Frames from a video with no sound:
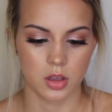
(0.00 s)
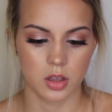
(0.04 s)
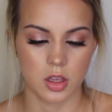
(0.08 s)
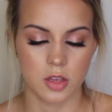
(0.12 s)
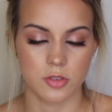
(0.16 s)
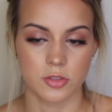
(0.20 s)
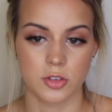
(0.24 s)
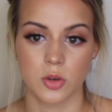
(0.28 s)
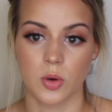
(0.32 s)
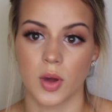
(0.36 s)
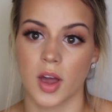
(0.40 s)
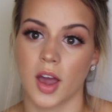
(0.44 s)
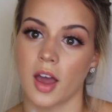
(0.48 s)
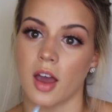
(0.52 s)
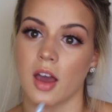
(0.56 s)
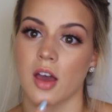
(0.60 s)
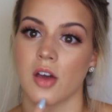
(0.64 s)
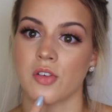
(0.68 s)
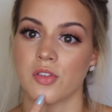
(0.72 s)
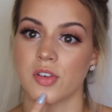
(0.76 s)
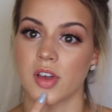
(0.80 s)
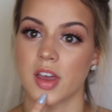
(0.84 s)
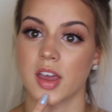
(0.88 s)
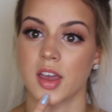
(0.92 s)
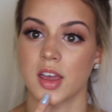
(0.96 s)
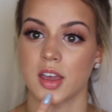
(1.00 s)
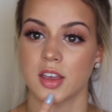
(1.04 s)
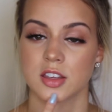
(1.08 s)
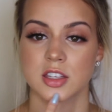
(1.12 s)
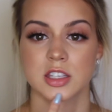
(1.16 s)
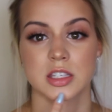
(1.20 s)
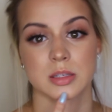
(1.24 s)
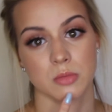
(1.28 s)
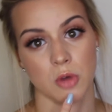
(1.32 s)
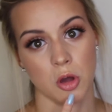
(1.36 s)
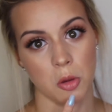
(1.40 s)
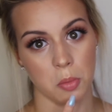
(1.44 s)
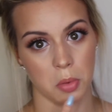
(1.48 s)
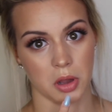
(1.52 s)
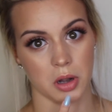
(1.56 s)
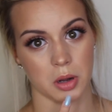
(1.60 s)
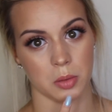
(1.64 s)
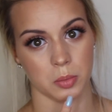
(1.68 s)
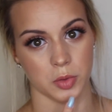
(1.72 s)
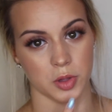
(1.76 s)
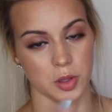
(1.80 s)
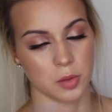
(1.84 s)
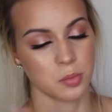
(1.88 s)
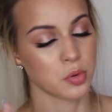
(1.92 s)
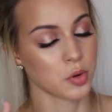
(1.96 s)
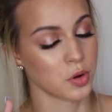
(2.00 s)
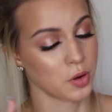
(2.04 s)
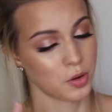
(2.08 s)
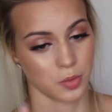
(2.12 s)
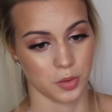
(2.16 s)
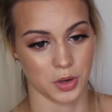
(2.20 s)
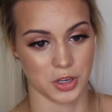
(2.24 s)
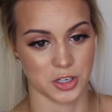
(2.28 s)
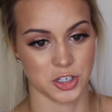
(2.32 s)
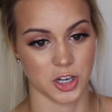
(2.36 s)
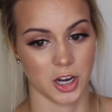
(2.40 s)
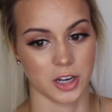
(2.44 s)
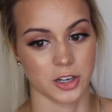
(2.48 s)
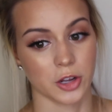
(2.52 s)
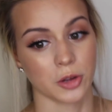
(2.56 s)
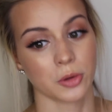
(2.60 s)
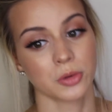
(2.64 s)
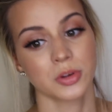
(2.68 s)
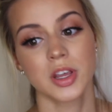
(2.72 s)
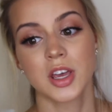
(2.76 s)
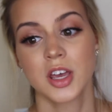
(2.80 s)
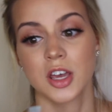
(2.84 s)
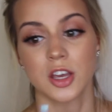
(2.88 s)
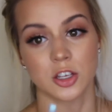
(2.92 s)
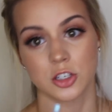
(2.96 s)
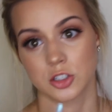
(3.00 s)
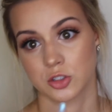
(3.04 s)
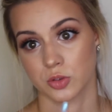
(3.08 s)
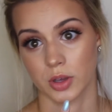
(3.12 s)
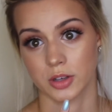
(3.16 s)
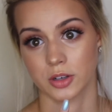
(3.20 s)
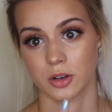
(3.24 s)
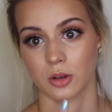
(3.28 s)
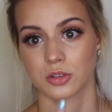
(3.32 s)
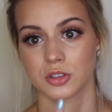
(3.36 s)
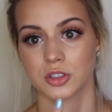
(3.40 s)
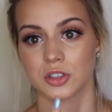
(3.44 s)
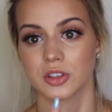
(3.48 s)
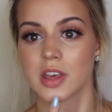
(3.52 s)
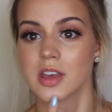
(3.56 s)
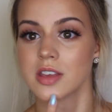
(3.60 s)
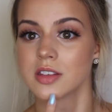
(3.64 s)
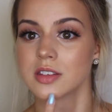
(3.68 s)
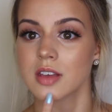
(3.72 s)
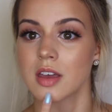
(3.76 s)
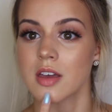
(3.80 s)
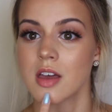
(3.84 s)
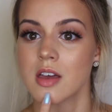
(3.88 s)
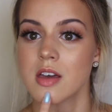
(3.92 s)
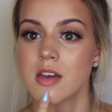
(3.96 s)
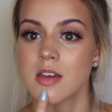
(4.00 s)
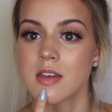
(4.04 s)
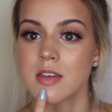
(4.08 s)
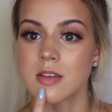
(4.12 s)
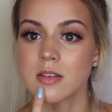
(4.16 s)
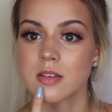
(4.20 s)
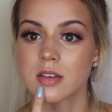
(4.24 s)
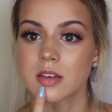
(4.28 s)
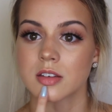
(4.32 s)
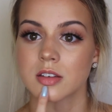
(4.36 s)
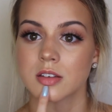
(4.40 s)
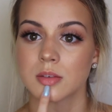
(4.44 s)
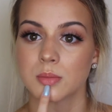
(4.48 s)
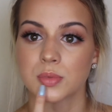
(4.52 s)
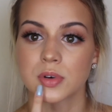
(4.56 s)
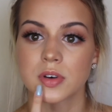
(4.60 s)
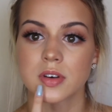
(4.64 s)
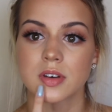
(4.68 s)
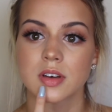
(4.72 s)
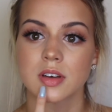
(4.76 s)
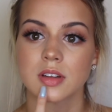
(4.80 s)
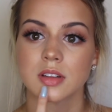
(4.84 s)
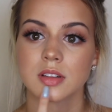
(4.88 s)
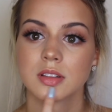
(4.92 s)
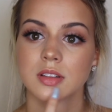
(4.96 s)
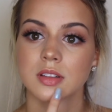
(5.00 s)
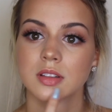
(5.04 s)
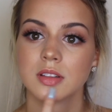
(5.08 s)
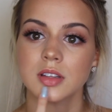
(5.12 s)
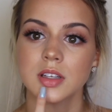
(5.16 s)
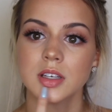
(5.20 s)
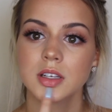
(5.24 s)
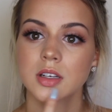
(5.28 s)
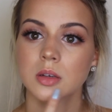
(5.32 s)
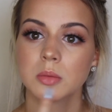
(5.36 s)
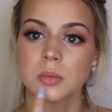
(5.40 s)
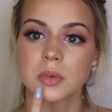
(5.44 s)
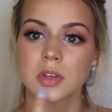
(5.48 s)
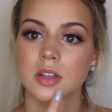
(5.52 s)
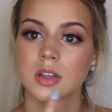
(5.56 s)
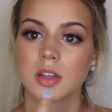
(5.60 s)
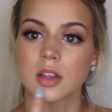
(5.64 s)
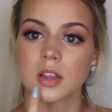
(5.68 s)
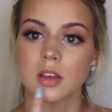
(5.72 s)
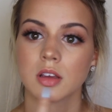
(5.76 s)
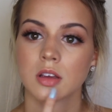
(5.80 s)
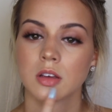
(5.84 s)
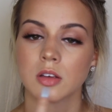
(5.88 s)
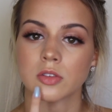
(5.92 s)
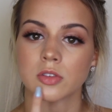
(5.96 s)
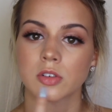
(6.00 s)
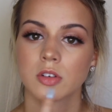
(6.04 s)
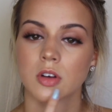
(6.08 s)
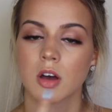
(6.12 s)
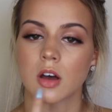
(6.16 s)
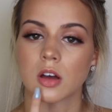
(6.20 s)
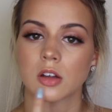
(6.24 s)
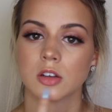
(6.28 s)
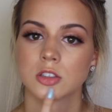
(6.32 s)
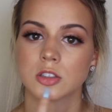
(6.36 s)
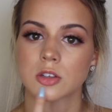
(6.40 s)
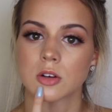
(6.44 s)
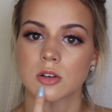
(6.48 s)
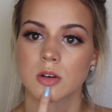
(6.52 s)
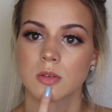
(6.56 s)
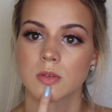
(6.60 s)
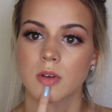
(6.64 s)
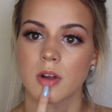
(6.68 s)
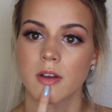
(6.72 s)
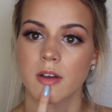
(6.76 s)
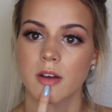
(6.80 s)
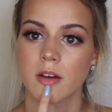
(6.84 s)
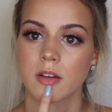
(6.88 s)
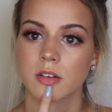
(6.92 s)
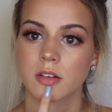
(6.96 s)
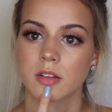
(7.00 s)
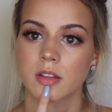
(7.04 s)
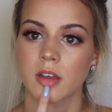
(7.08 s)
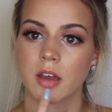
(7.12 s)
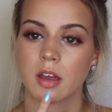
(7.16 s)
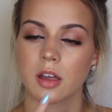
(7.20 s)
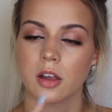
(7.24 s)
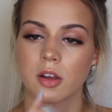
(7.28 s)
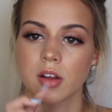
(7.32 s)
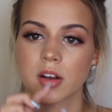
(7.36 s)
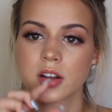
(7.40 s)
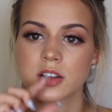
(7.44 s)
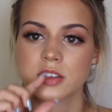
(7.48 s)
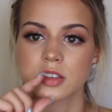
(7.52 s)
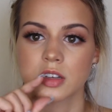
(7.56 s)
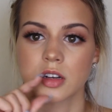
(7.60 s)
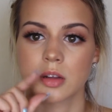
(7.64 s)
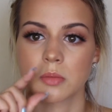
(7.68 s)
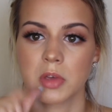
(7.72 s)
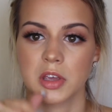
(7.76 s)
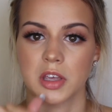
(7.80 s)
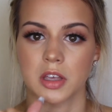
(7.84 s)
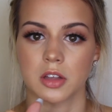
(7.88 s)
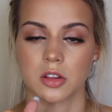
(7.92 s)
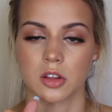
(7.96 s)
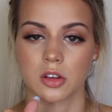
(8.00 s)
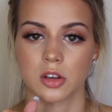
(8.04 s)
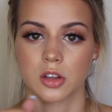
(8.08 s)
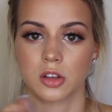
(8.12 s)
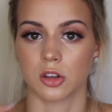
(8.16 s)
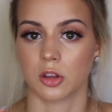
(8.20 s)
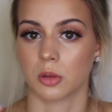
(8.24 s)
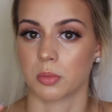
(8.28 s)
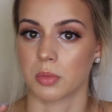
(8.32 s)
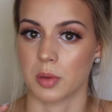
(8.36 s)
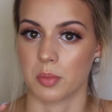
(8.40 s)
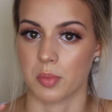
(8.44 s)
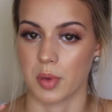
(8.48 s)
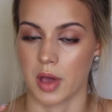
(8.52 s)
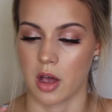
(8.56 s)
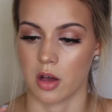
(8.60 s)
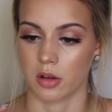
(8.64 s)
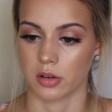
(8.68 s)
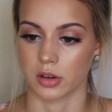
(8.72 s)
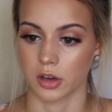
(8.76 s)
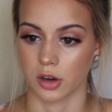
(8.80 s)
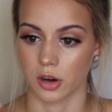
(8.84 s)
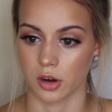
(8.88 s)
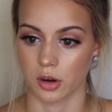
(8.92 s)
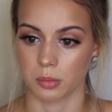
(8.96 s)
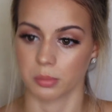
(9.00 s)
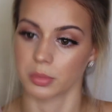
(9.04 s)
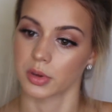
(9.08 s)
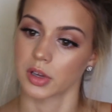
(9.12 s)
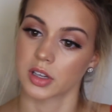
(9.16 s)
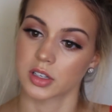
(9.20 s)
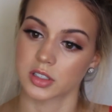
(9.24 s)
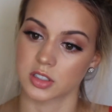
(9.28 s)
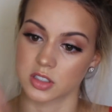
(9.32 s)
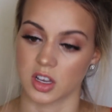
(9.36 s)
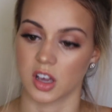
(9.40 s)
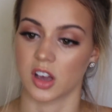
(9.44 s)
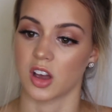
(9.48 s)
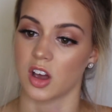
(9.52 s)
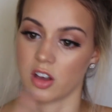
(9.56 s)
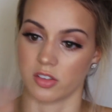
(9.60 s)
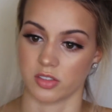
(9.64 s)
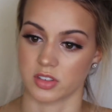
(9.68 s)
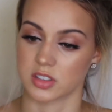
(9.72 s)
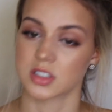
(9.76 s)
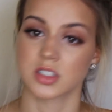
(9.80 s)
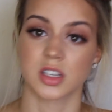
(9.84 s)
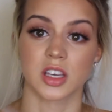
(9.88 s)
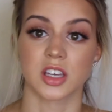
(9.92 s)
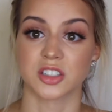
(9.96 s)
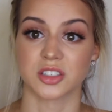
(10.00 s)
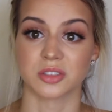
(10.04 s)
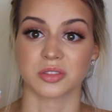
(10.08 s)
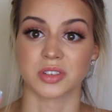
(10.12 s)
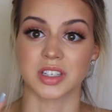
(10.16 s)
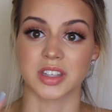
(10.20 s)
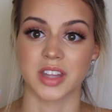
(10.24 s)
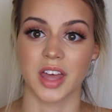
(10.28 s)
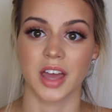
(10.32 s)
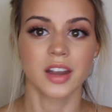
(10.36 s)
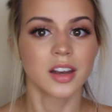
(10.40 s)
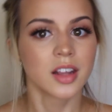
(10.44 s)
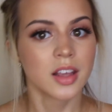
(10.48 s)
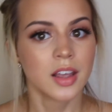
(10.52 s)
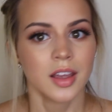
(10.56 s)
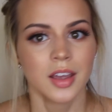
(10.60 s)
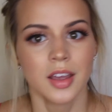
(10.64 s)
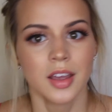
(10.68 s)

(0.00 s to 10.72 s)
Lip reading: If you have a small bottom lip, which I don't, so I don't do this, you can put a little bit of contour right under that area and it's going to make it look a little bit poutier, but obviously I don't need that.